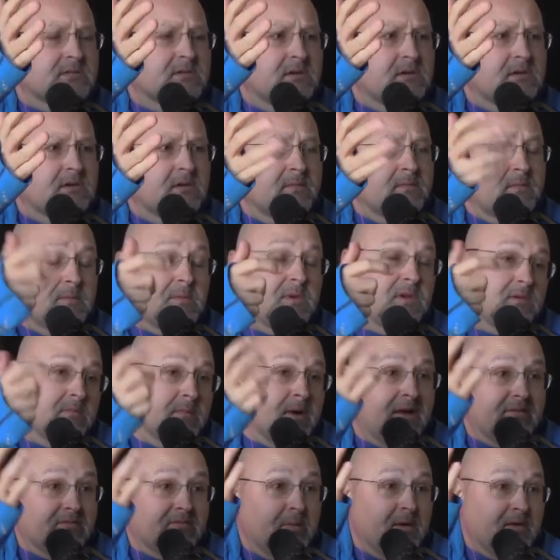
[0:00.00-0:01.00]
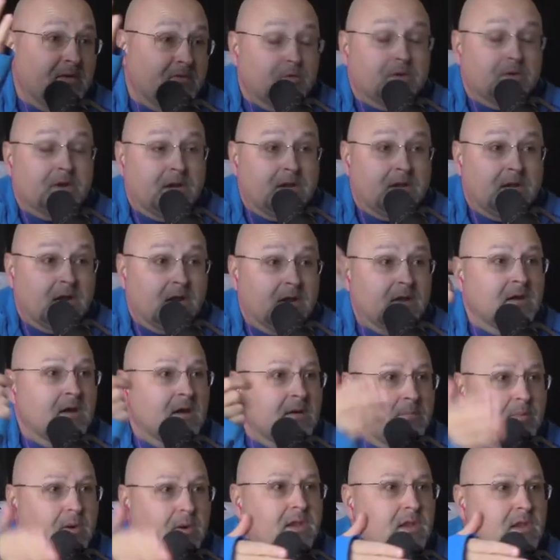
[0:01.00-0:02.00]
Yep. I mean, you might have to pay 3.99,
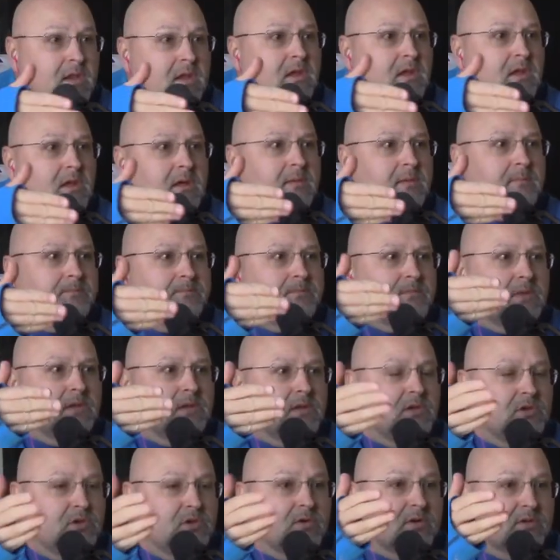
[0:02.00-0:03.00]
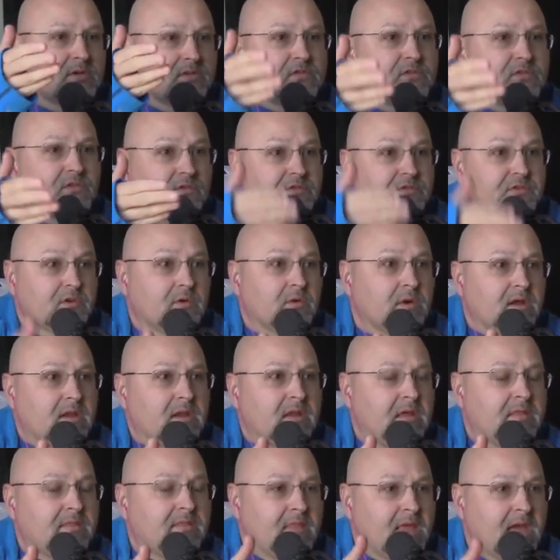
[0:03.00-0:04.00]
but you can still do you it. can still do it.
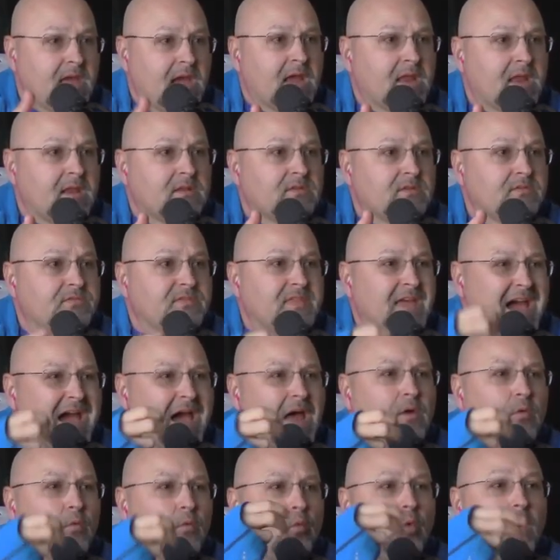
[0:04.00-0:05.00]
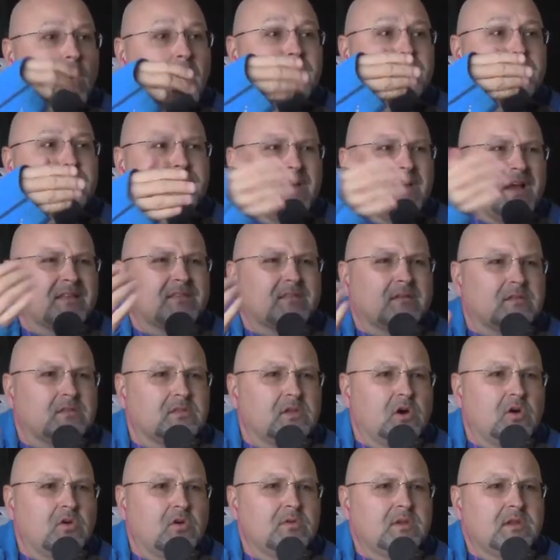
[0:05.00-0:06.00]
And that that one fact
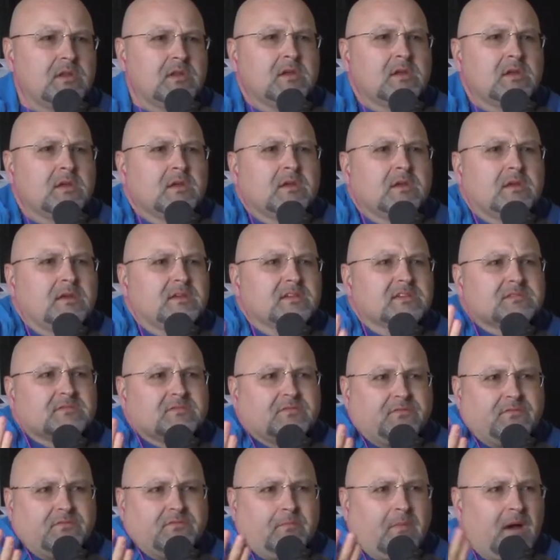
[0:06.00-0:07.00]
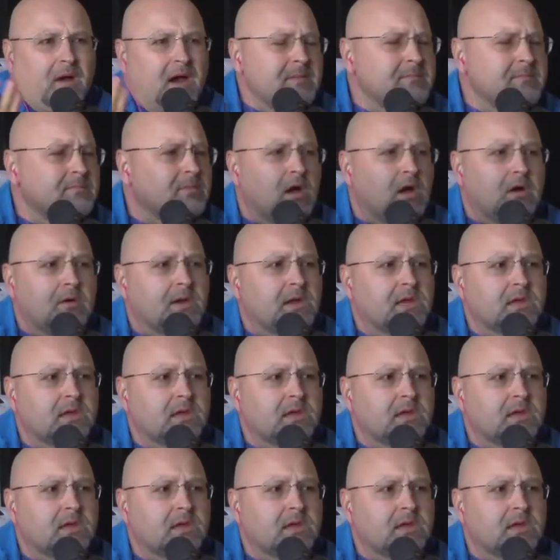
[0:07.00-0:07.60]
alone is mind blowing.